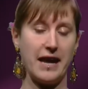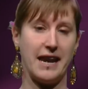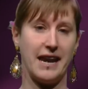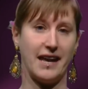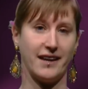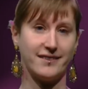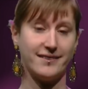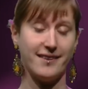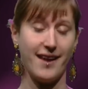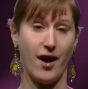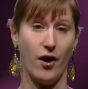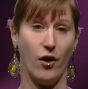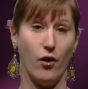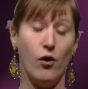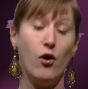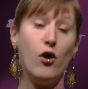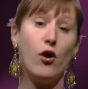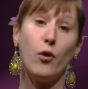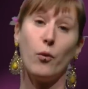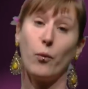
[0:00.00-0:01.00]
in
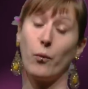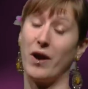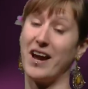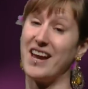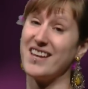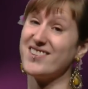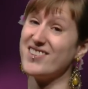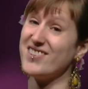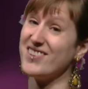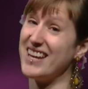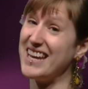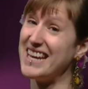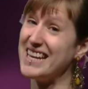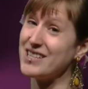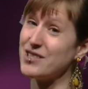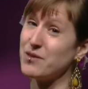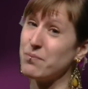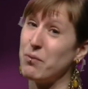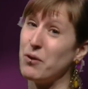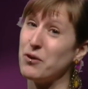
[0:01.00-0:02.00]
Excel, which
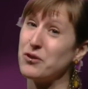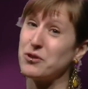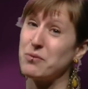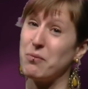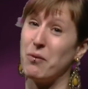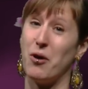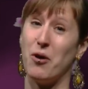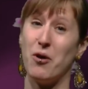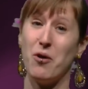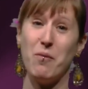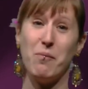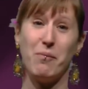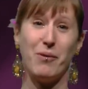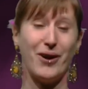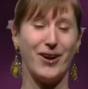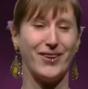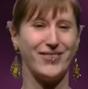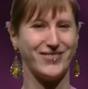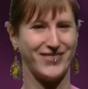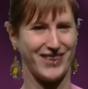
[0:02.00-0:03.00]
is possible
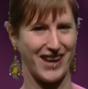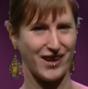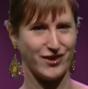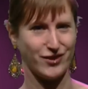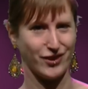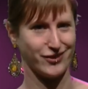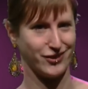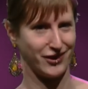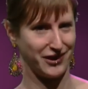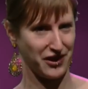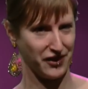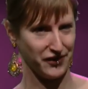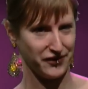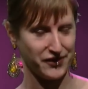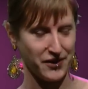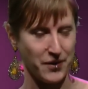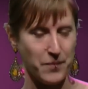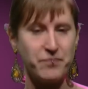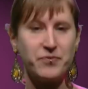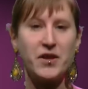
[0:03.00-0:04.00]
but takes us a
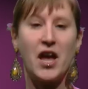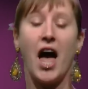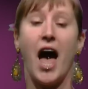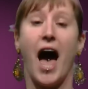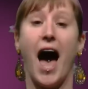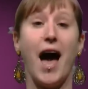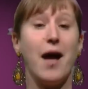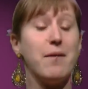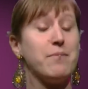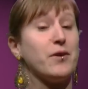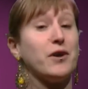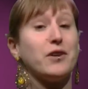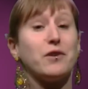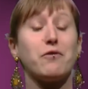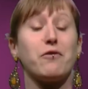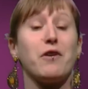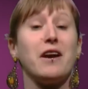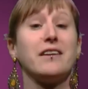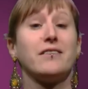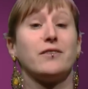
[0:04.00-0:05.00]
lot. I'm not
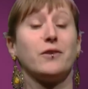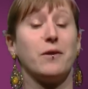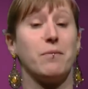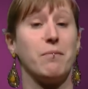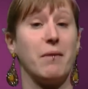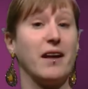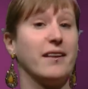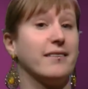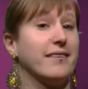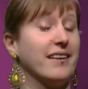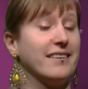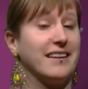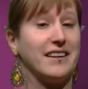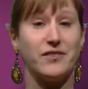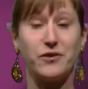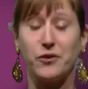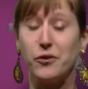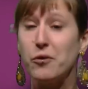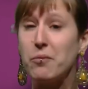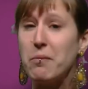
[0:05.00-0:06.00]
afraid to admit that
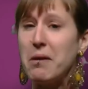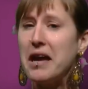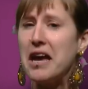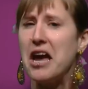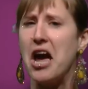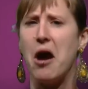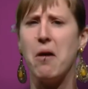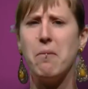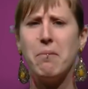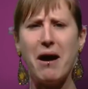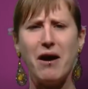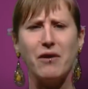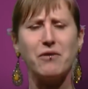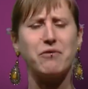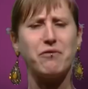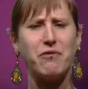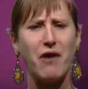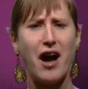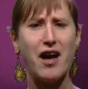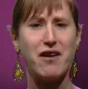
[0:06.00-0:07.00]
it took me about
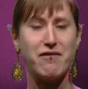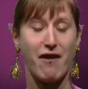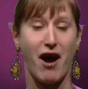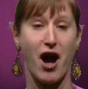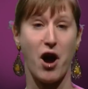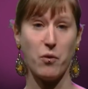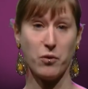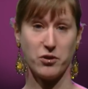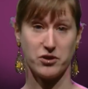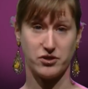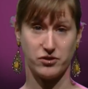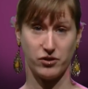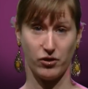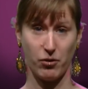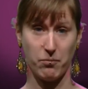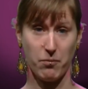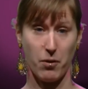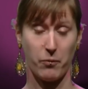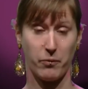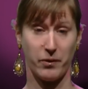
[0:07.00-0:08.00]
5 hours to
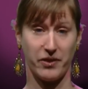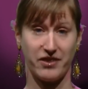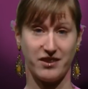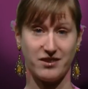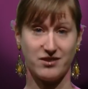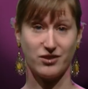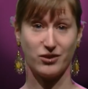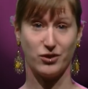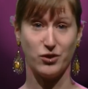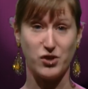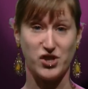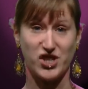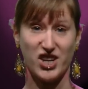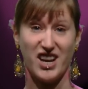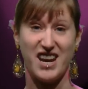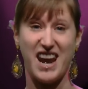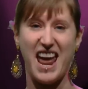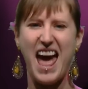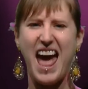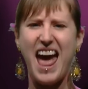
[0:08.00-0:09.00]
come up with this
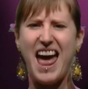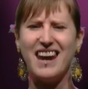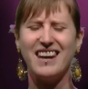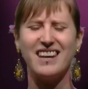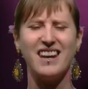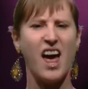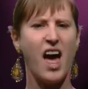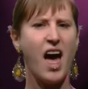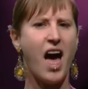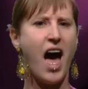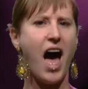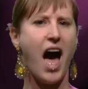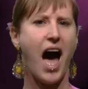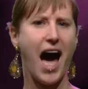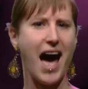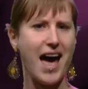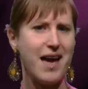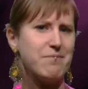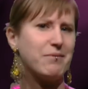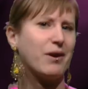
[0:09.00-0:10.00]
solution, and
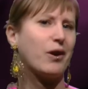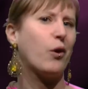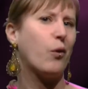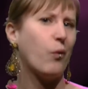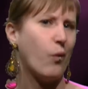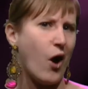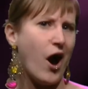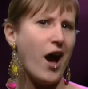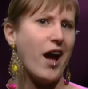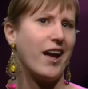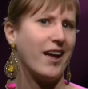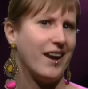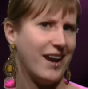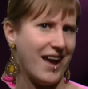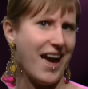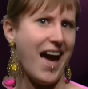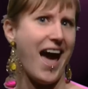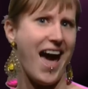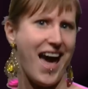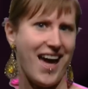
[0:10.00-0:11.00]
I'm
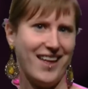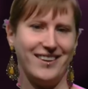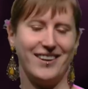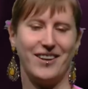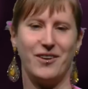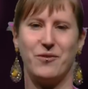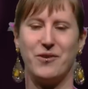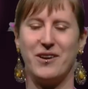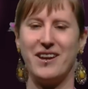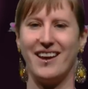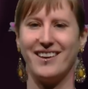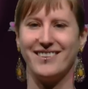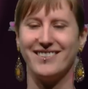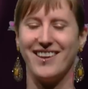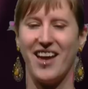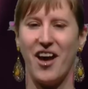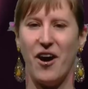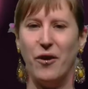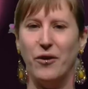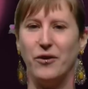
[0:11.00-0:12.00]
quite handy with
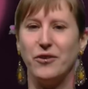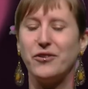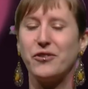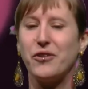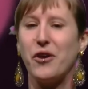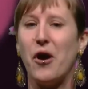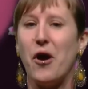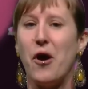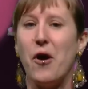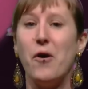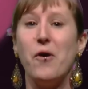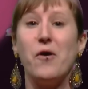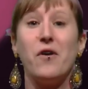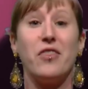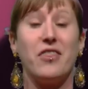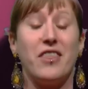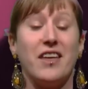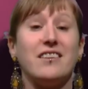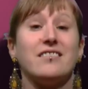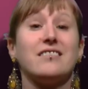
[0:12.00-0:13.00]
Excel, so
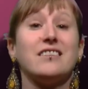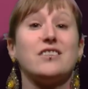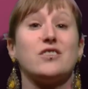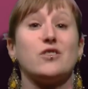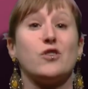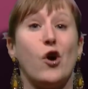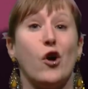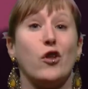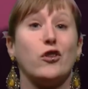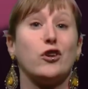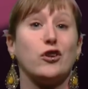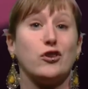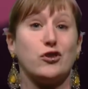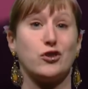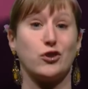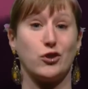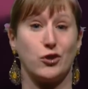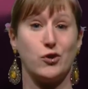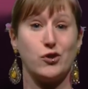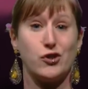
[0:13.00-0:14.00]
this is not a
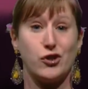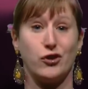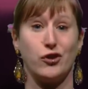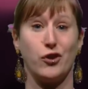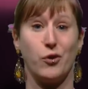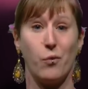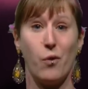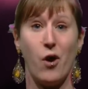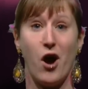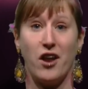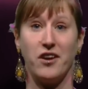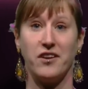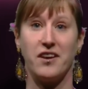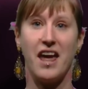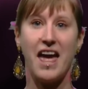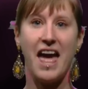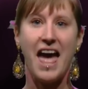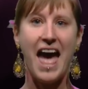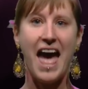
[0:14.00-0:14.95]
solution you want.